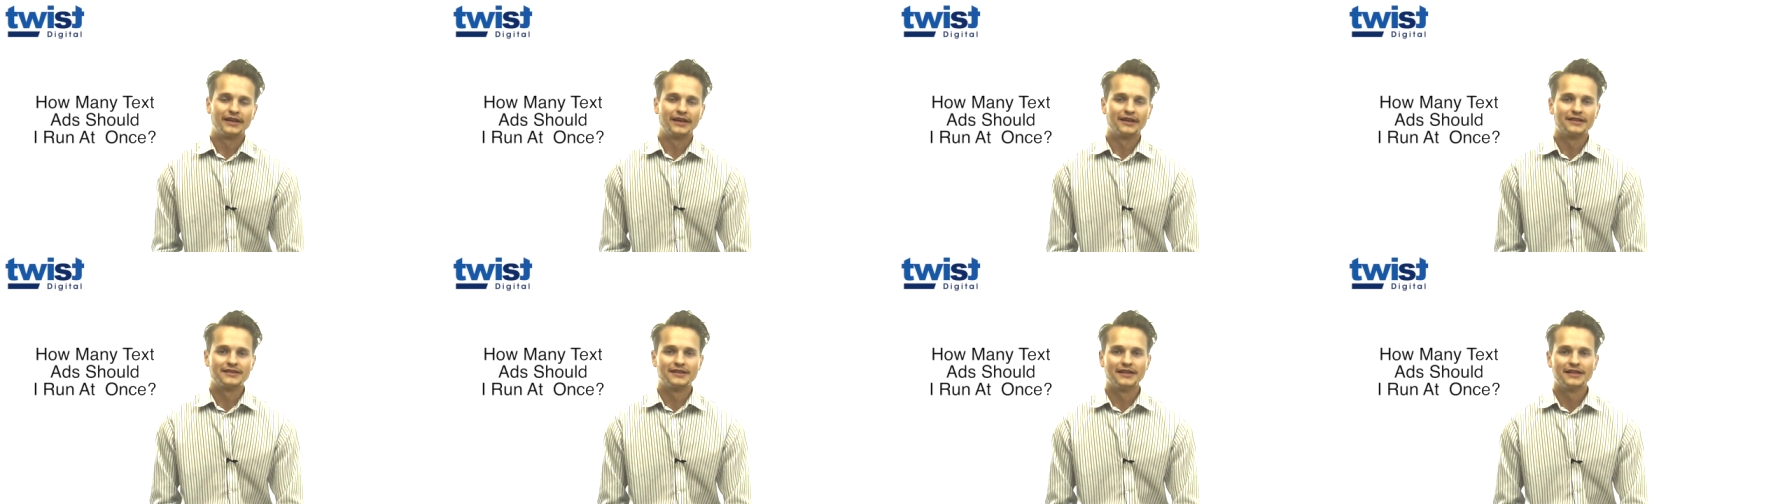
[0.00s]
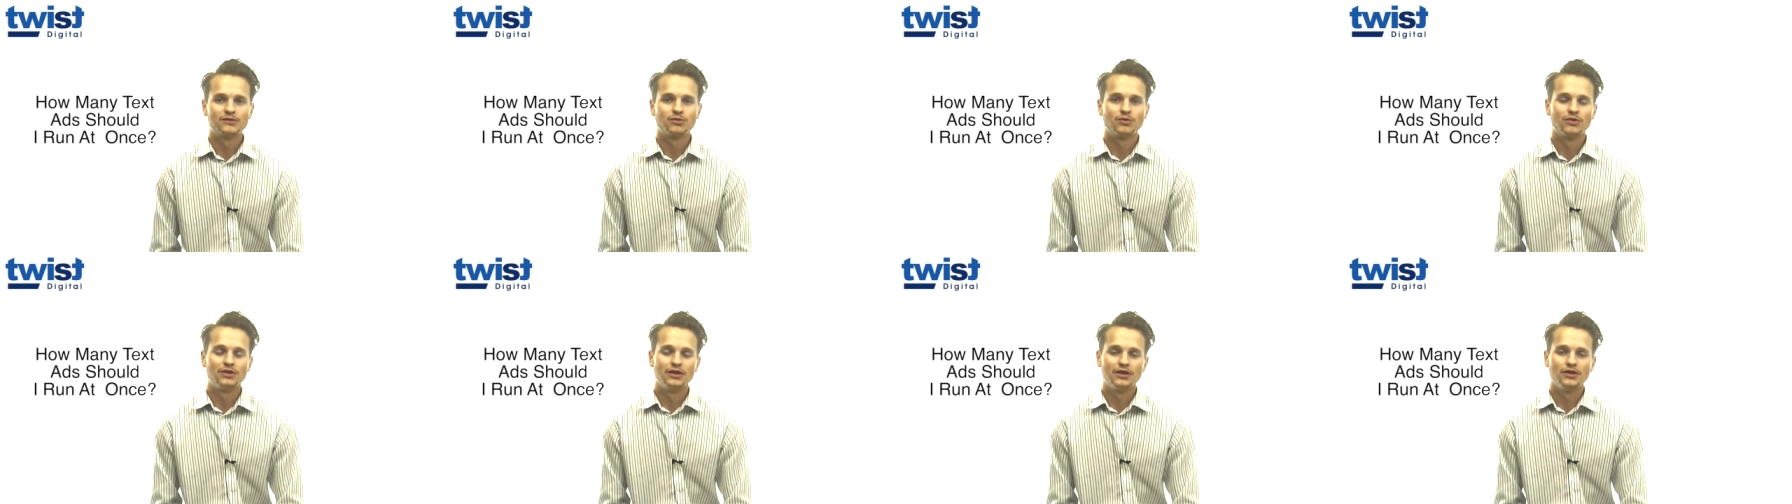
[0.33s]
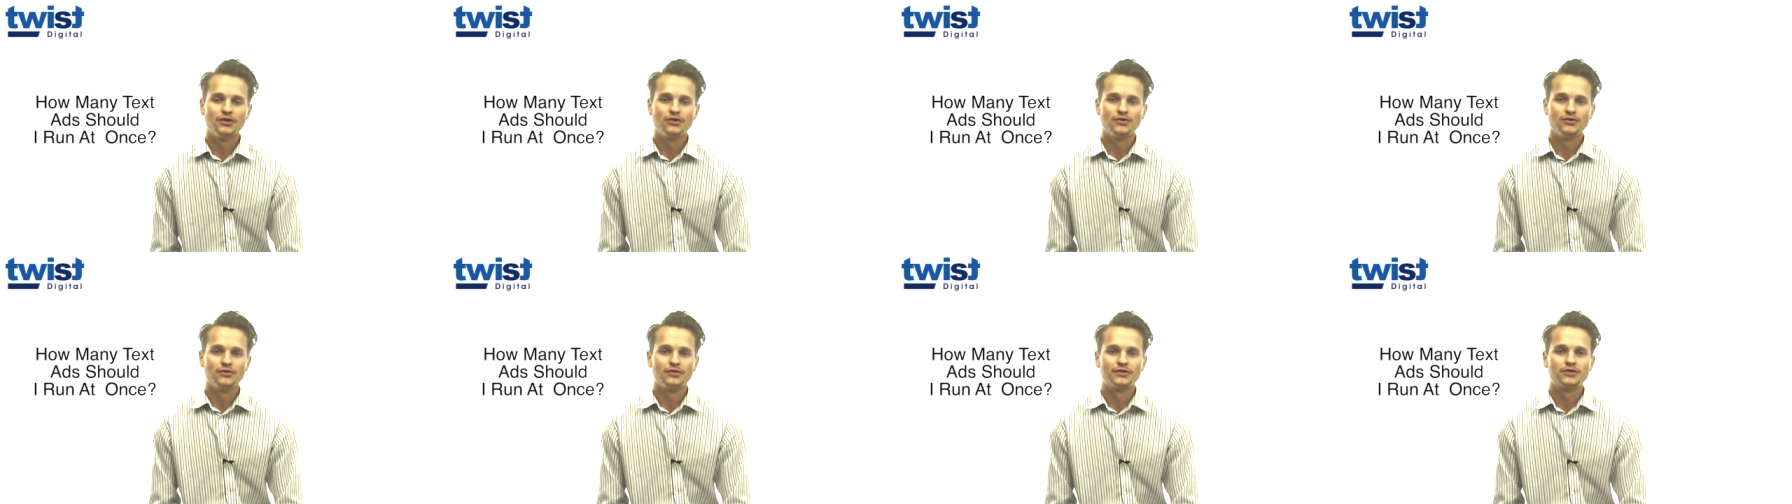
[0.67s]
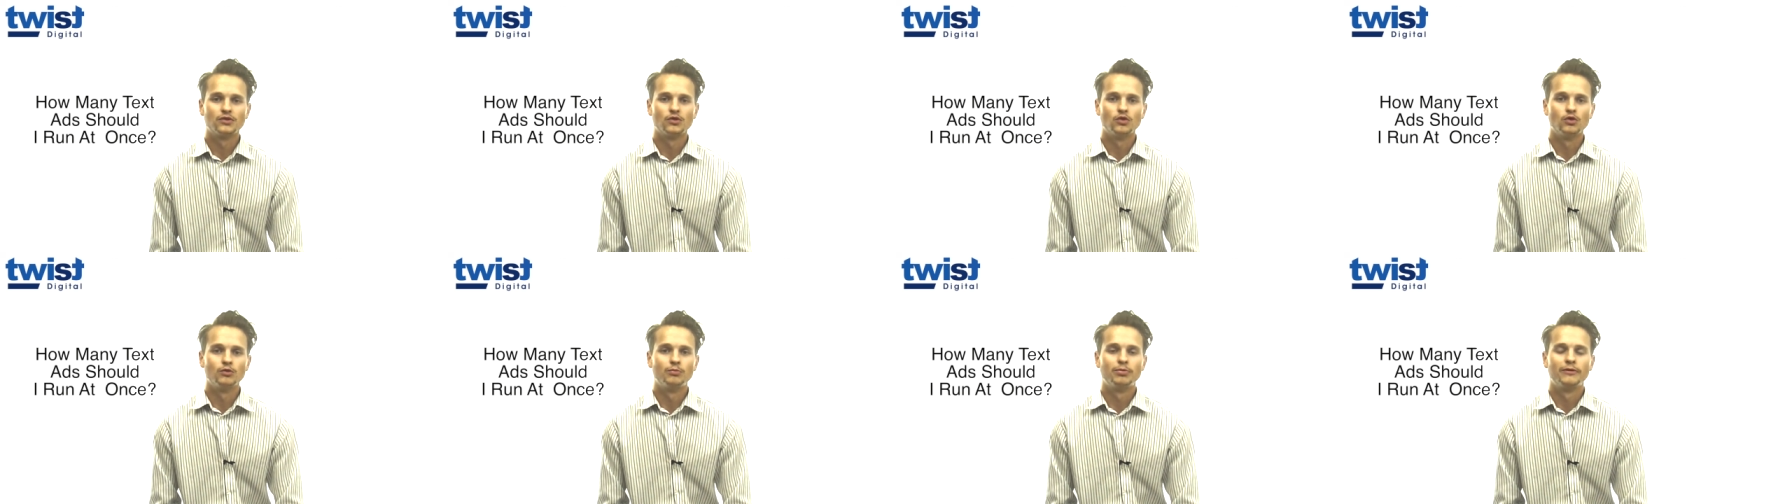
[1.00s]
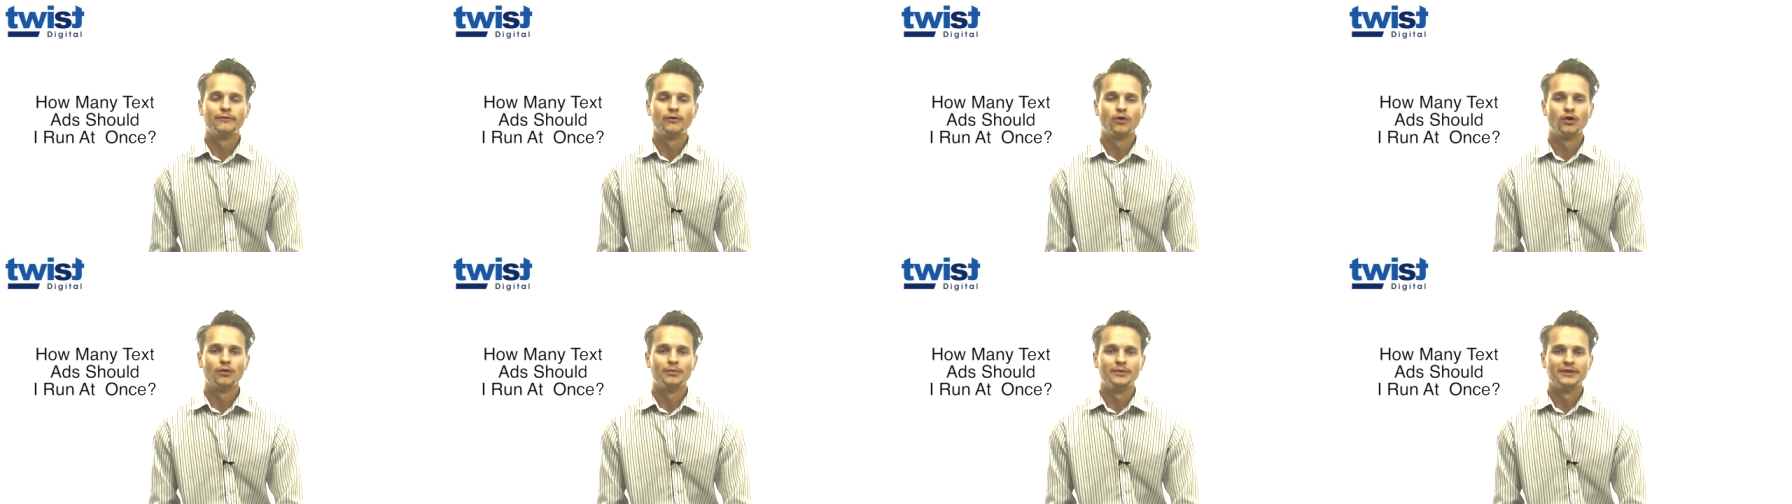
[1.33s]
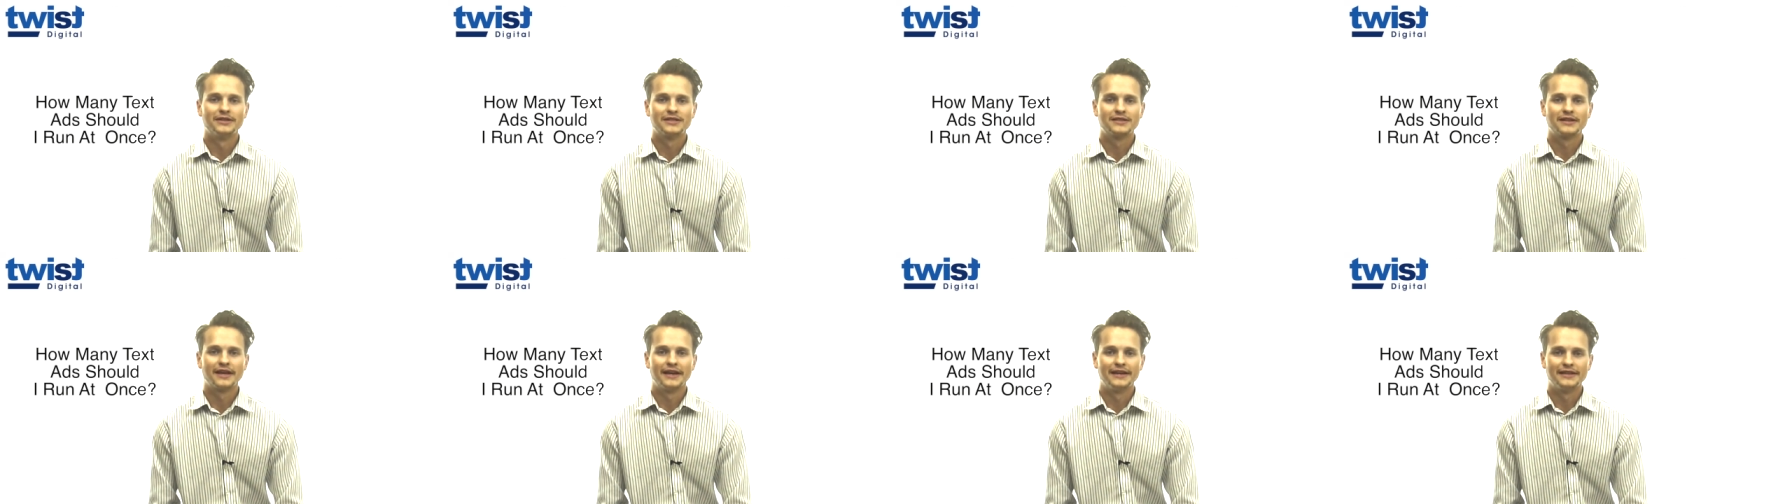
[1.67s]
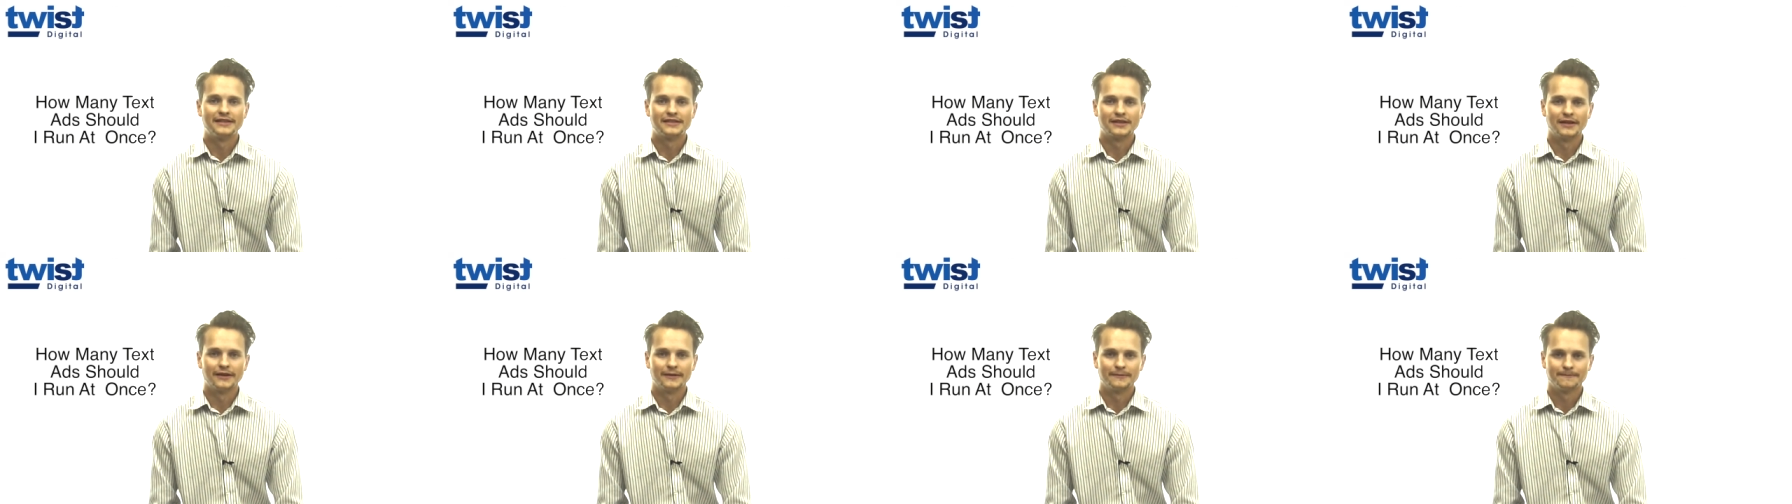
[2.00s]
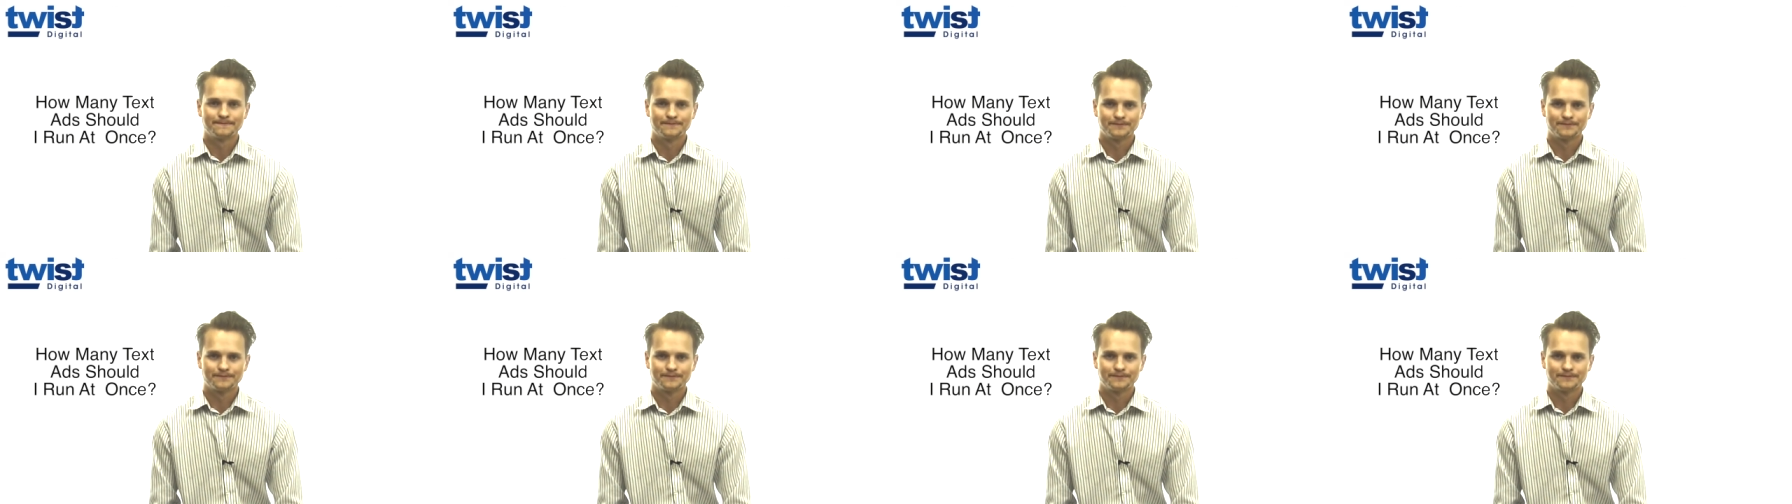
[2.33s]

as this will lose all performance data.